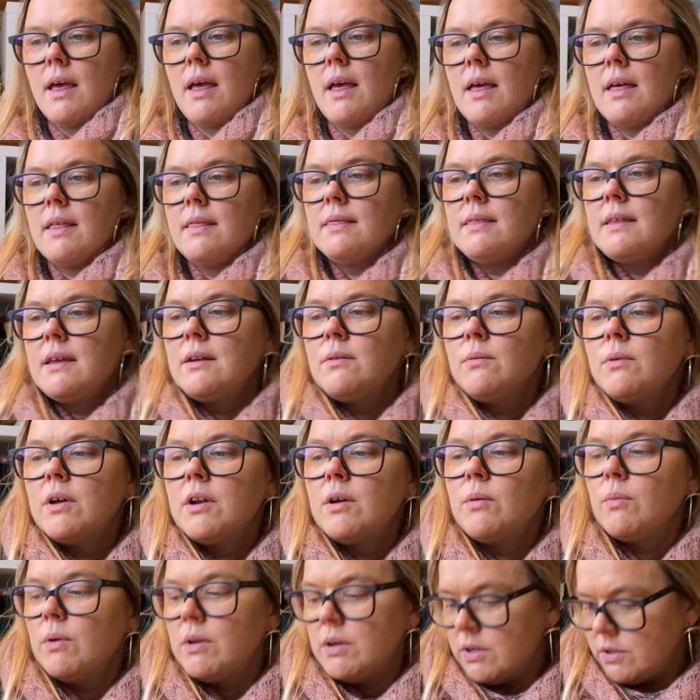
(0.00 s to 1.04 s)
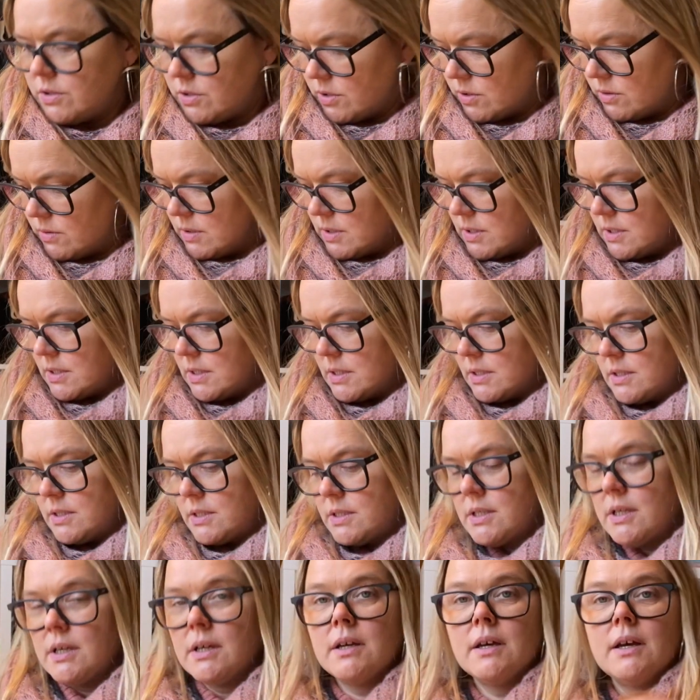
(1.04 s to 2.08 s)
And then what I want to do is
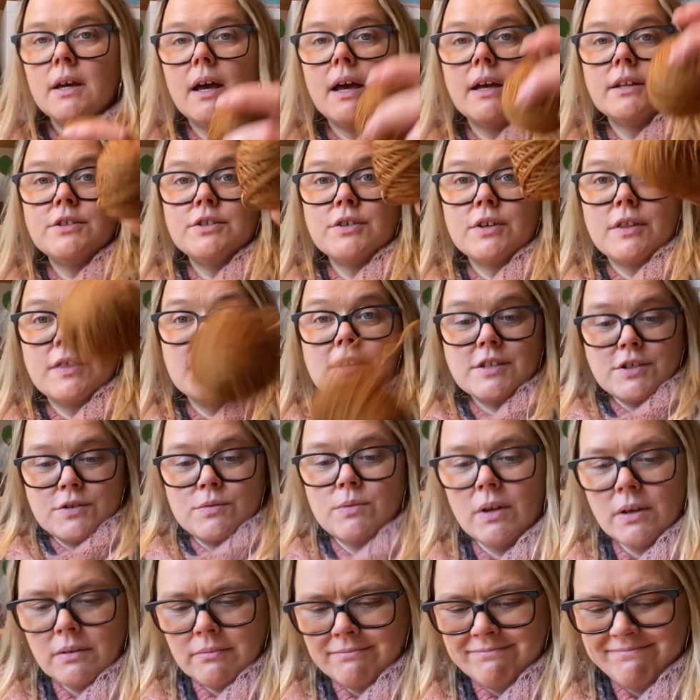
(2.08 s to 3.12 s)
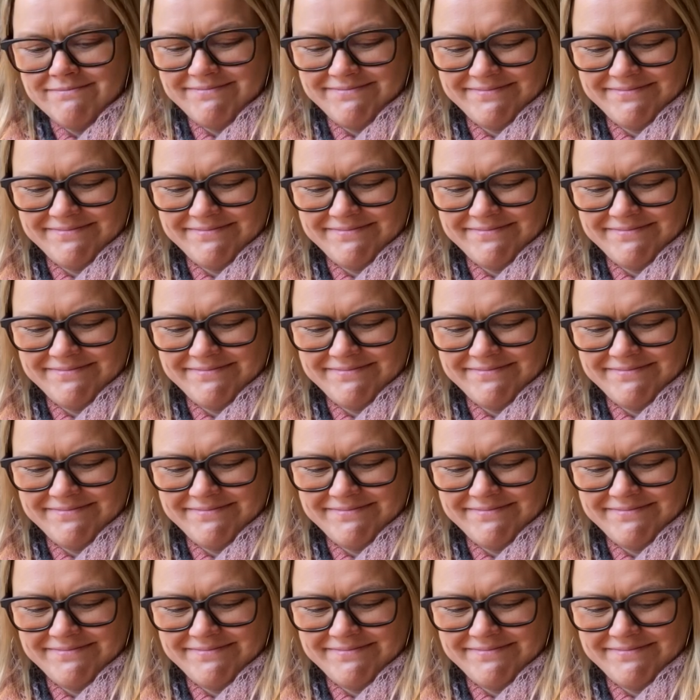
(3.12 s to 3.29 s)
just, I took this one,